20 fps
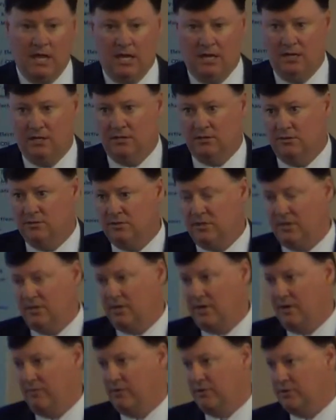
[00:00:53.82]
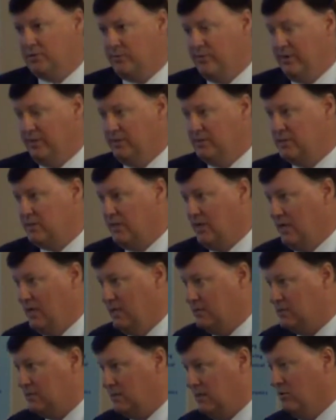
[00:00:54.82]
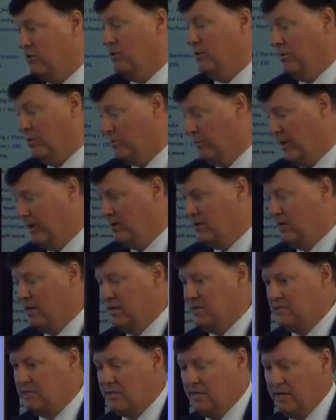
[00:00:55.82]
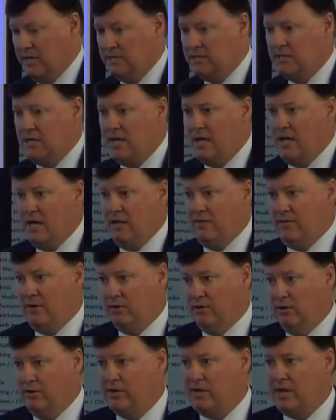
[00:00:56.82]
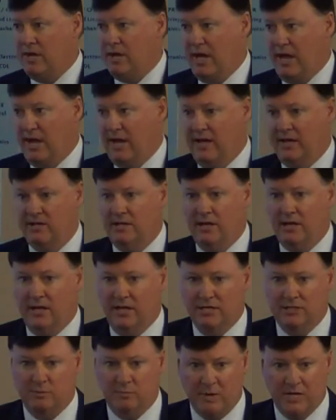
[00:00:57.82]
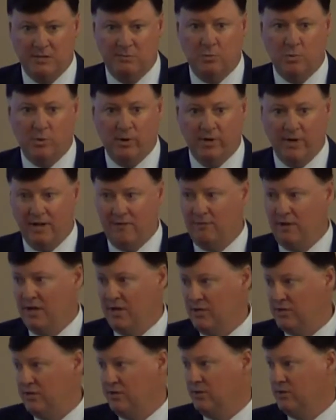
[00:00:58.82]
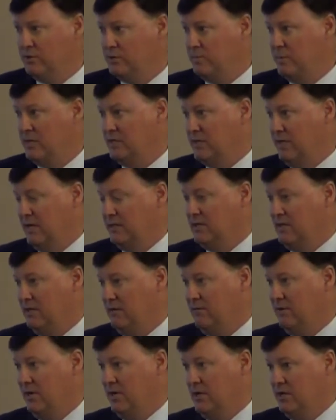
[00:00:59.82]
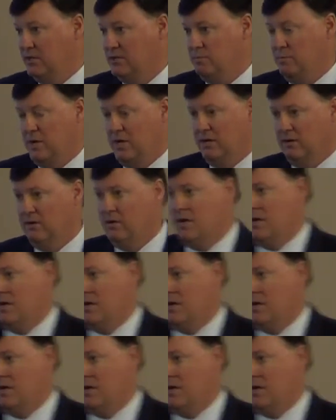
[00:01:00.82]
And lieutenant governors around the states, or around the United States, they're looking at spaceport aviation aerospace activity as being